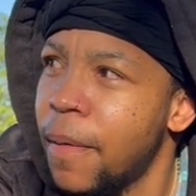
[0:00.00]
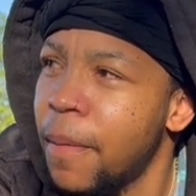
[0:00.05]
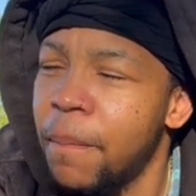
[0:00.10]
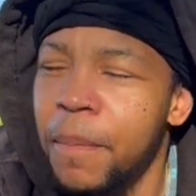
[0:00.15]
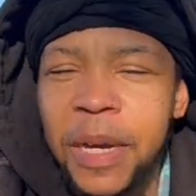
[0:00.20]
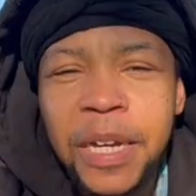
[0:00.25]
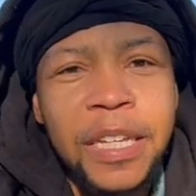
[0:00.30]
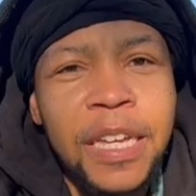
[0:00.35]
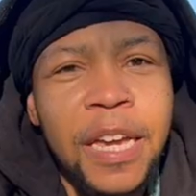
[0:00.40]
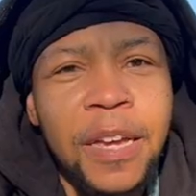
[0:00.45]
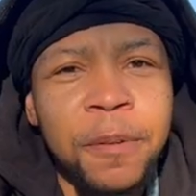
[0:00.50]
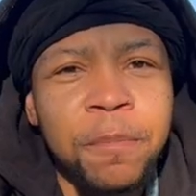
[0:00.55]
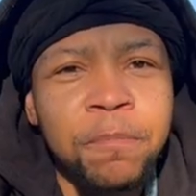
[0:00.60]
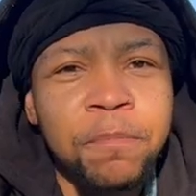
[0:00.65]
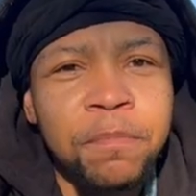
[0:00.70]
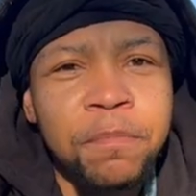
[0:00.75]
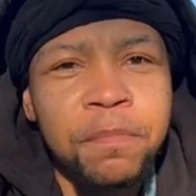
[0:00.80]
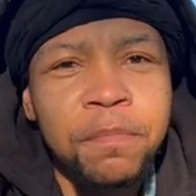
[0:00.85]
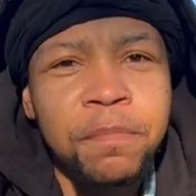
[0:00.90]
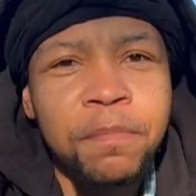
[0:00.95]
But yeah,
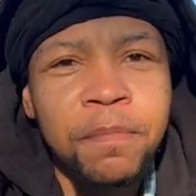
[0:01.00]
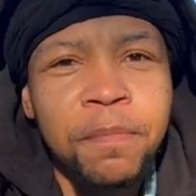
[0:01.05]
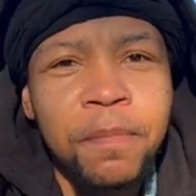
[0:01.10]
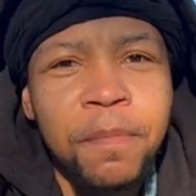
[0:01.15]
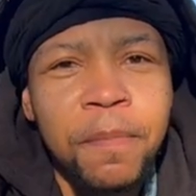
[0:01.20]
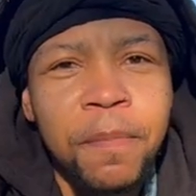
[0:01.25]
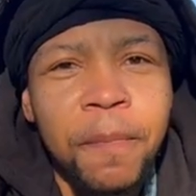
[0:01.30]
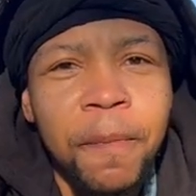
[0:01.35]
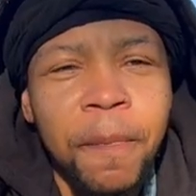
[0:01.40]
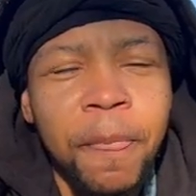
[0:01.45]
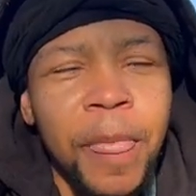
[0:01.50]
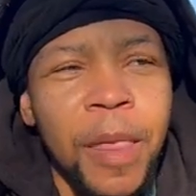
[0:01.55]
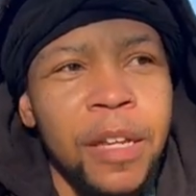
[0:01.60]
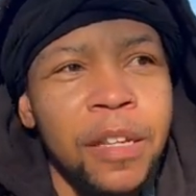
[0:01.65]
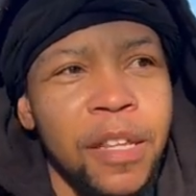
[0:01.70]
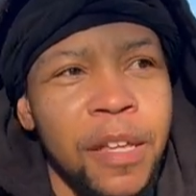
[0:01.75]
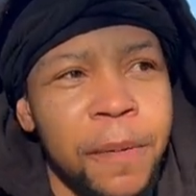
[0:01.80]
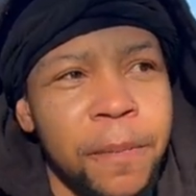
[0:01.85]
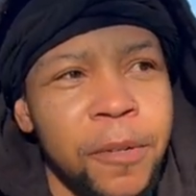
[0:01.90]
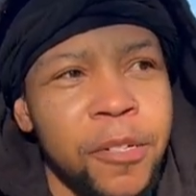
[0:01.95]

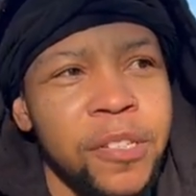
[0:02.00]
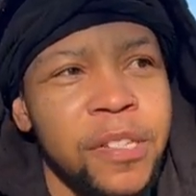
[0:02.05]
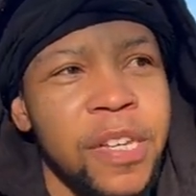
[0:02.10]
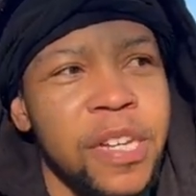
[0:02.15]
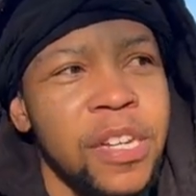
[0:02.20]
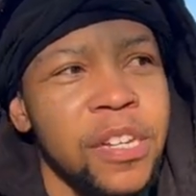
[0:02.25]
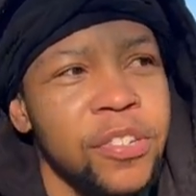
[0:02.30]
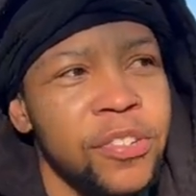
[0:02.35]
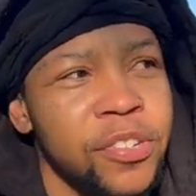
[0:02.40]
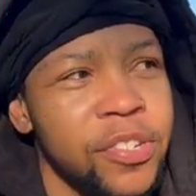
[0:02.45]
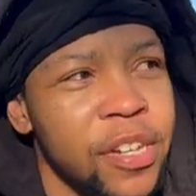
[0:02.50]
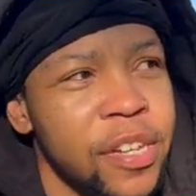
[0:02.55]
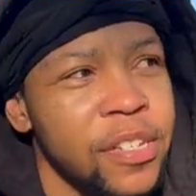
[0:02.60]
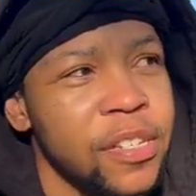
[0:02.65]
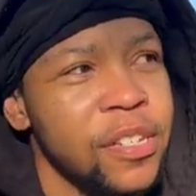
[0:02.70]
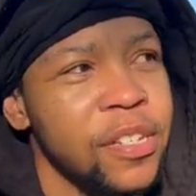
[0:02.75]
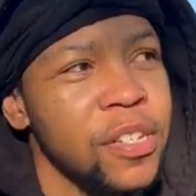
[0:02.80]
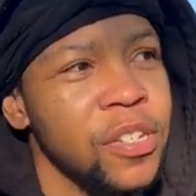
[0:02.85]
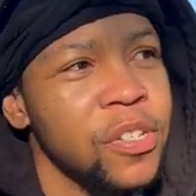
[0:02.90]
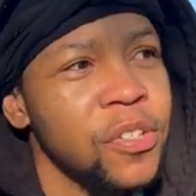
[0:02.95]
liberty and
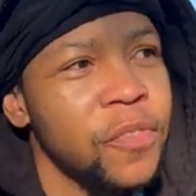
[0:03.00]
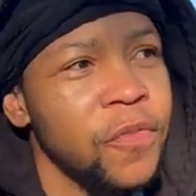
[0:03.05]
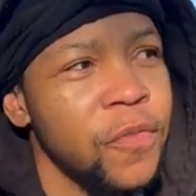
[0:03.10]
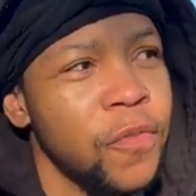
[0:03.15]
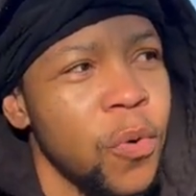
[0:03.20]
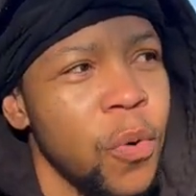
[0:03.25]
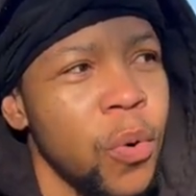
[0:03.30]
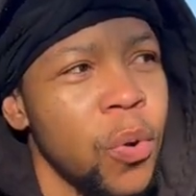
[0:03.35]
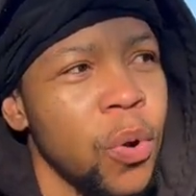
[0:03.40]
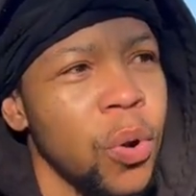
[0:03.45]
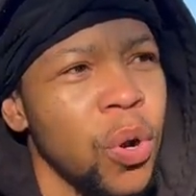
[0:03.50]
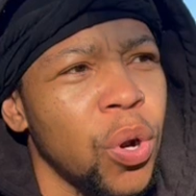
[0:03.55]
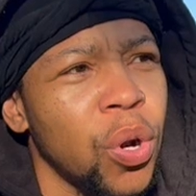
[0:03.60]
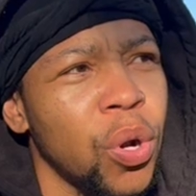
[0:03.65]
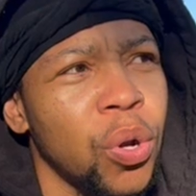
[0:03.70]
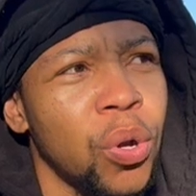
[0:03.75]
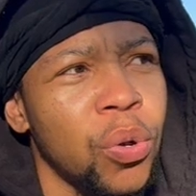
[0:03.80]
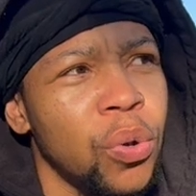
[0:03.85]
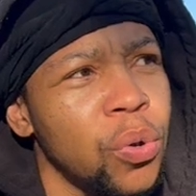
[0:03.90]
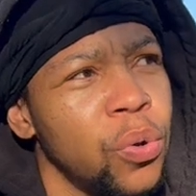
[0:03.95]
justice
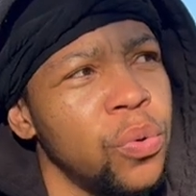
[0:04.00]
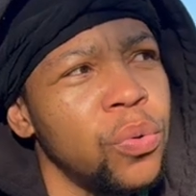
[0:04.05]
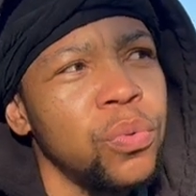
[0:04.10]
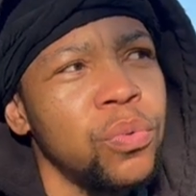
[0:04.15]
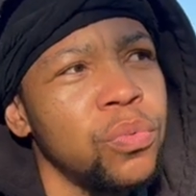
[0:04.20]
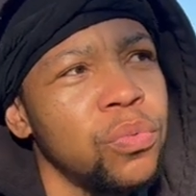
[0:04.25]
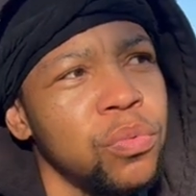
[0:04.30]
for who?